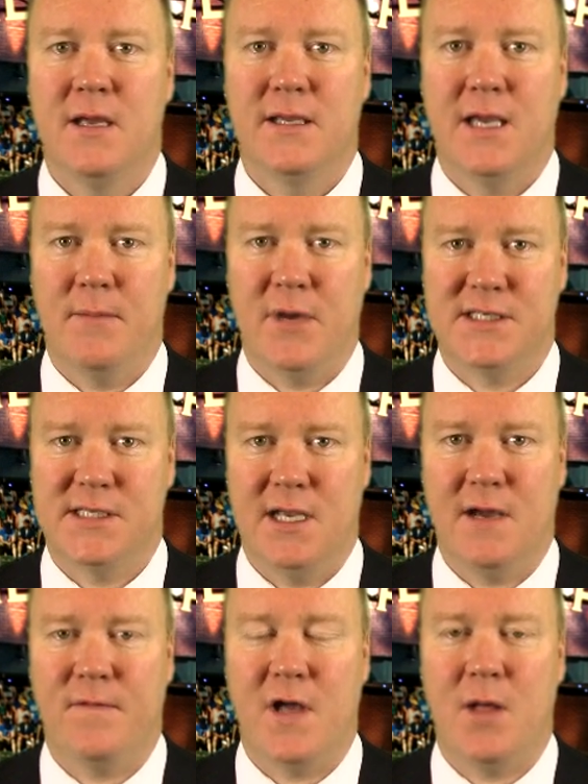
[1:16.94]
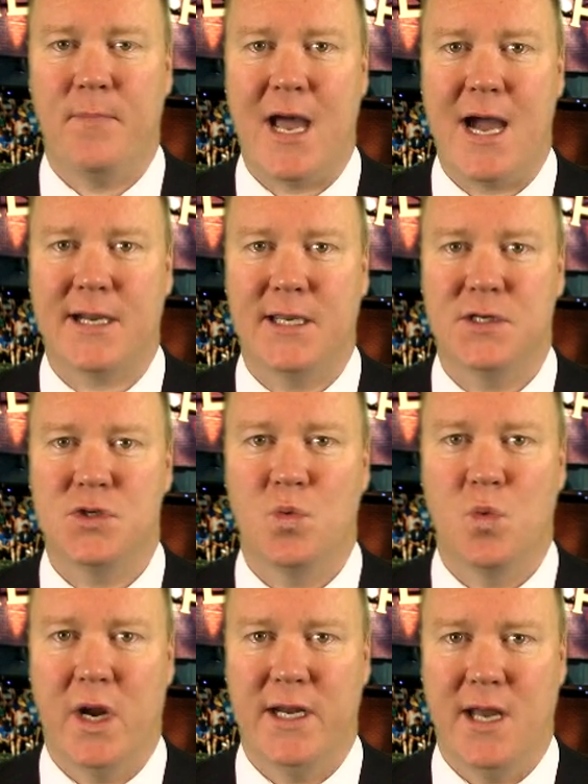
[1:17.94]
Get my CFL package
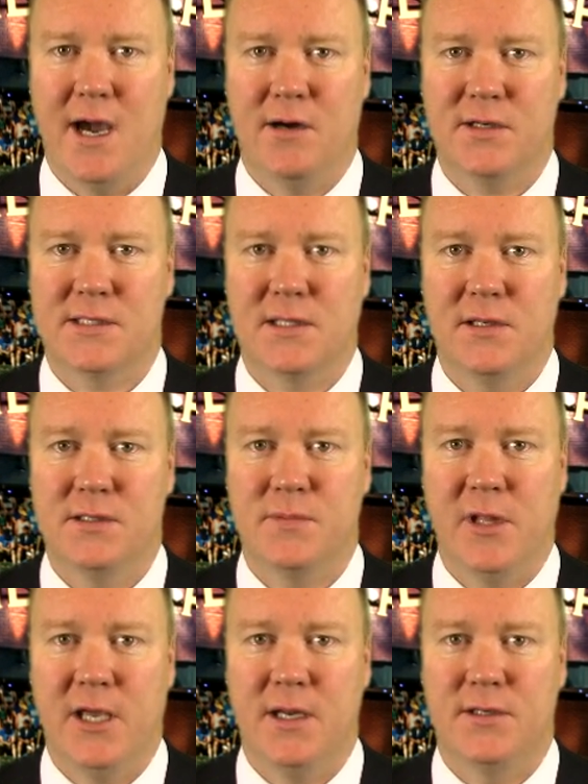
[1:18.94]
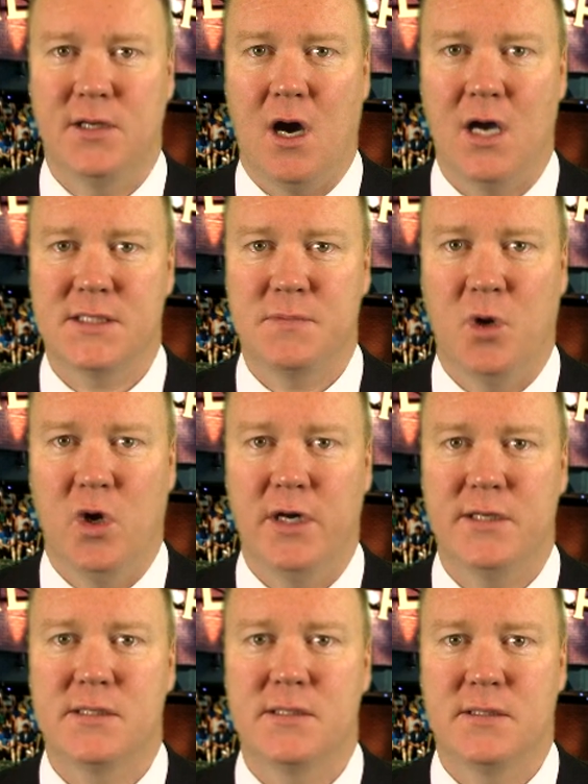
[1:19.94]
right now exclusively at
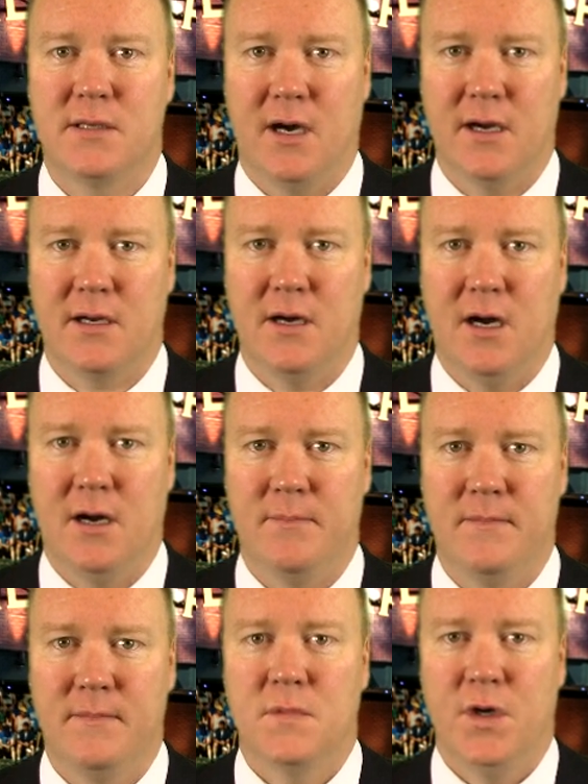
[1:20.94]
DocSports.com.